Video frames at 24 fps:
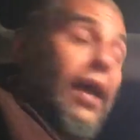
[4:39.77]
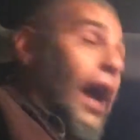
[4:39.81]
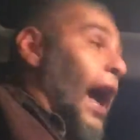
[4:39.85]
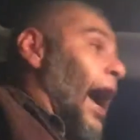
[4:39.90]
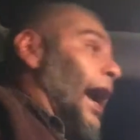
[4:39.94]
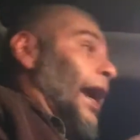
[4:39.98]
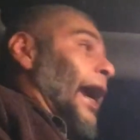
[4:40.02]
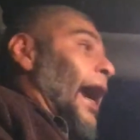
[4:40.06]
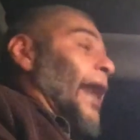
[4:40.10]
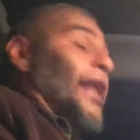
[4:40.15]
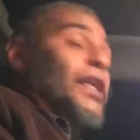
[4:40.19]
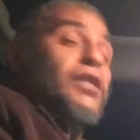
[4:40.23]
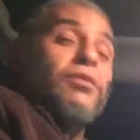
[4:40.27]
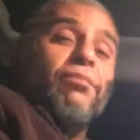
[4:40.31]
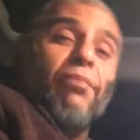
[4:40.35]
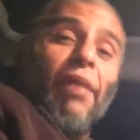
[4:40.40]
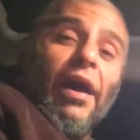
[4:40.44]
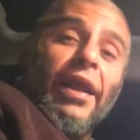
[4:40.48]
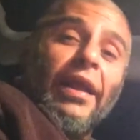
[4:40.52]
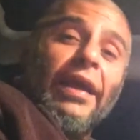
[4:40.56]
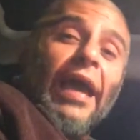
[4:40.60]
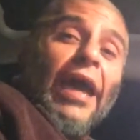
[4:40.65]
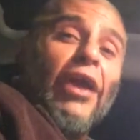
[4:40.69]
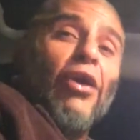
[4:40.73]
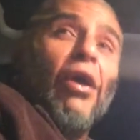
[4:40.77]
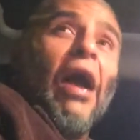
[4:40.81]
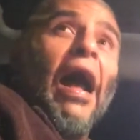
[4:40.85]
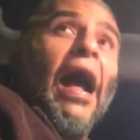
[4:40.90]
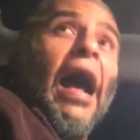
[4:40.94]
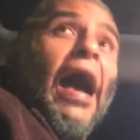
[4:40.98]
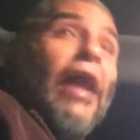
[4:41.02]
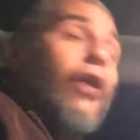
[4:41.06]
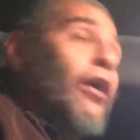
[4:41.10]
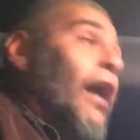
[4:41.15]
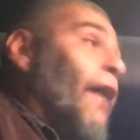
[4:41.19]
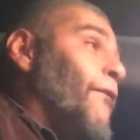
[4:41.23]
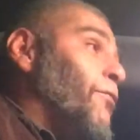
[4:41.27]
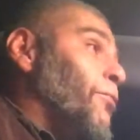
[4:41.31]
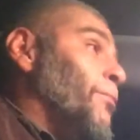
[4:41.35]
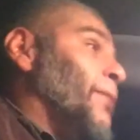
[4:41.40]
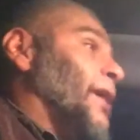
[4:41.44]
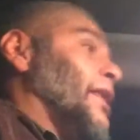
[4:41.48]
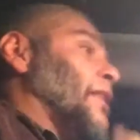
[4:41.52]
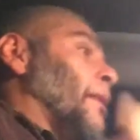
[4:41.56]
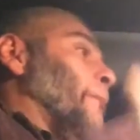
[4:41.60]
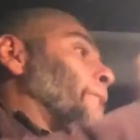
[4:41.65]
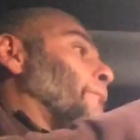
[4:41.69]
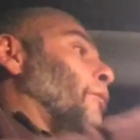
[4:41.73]
I got his money. I don't I don't have to
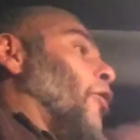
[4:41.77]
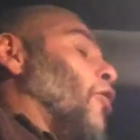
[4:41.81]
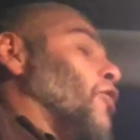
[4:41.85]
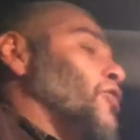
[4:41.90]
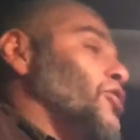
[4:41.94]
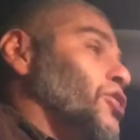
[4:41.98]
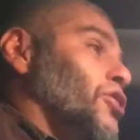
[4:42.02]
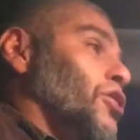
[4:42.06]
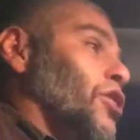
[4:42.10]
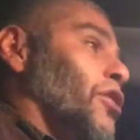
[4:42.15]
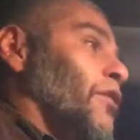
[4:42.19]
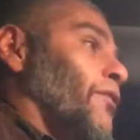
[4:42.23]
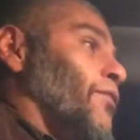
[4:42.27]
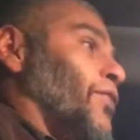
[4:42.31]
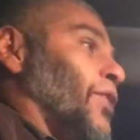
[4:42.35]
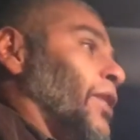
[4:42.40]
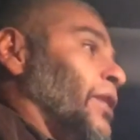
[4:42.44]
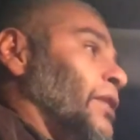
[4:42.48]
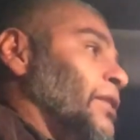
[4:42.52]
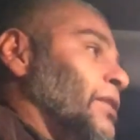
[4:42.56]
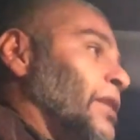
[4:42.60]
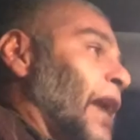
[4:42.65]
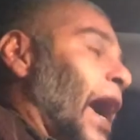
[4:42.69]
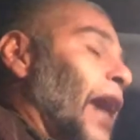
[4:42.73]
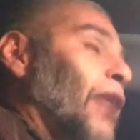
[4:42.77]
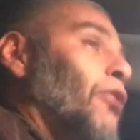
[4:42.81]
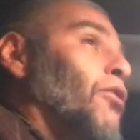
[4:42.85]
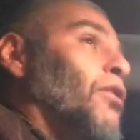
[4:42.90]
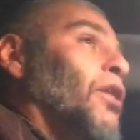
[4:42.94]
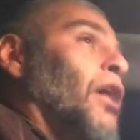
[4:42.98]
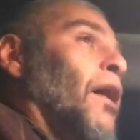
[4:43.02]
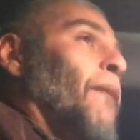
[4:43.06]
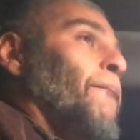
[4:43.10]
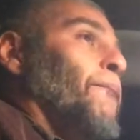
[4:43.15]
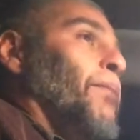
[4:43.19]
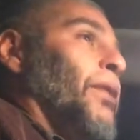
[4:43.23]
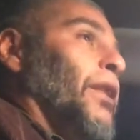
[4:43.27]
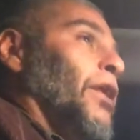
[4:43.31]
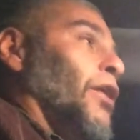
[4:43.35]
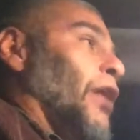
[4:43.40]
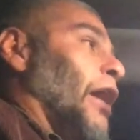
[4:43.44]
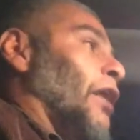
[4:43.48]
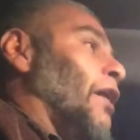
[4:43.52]
be at the mercy of the title company.